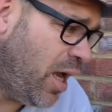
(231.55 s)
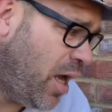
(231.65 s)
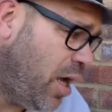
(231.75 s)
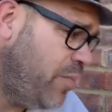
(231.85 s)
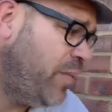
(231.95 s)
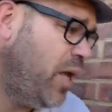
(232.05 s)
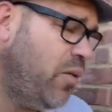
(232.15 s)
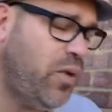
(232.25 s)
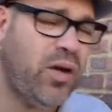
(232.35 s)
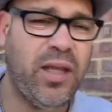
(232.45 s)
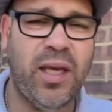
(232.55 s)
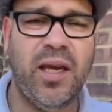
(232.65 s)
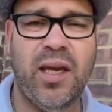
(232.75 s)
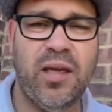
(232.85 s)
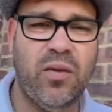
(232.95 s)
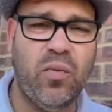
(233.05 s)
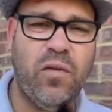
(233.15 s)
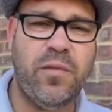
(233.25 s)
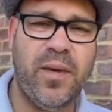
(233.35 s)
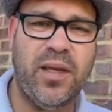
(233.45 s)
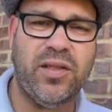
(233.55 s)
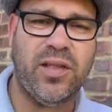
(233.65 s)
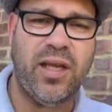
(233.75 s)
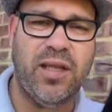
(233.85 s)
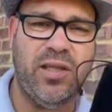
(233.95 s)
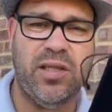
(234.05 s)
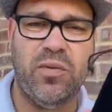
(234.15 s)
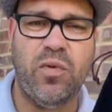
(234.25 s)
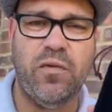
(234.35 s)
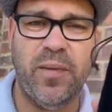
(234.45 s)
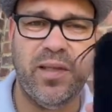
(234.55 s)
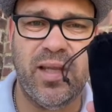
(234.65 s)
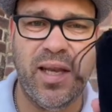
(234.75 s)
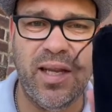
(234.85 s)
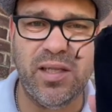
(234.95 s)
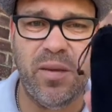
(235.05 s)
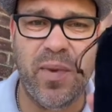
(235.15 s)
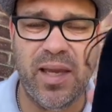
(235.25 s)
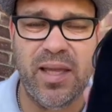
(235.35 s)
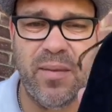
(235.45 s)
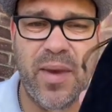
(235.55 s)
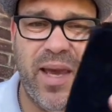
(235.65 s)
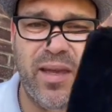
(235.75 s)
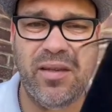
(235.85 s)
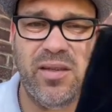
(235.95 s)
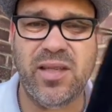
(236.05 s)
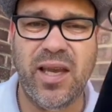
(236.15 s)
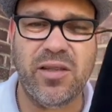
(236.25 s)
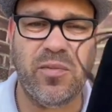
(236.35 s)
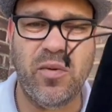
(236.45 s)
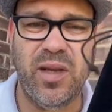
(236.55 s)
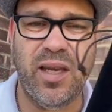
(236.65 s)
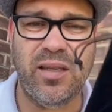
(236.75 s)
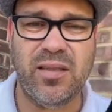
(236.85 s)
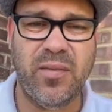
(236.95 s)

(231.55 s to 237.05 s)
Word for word: Um, we've got the uh, the Wolfmix. Uh, this is the Wolfmix stand actually back in the bag, and you can see how small it is.